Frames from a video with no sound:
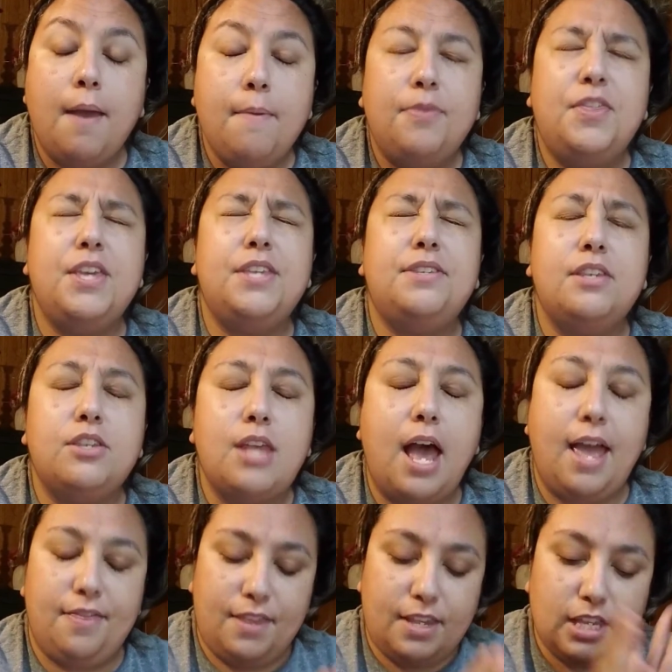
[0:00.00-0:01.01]
This is
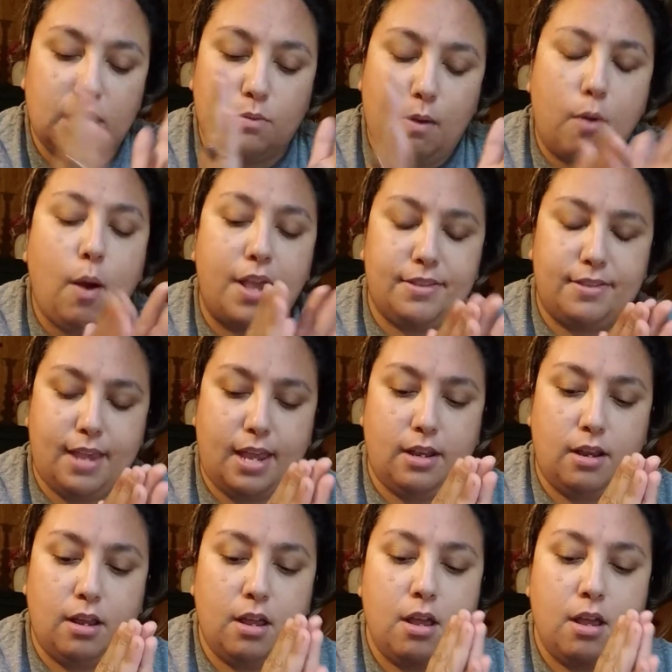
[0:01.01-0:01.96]
what I said.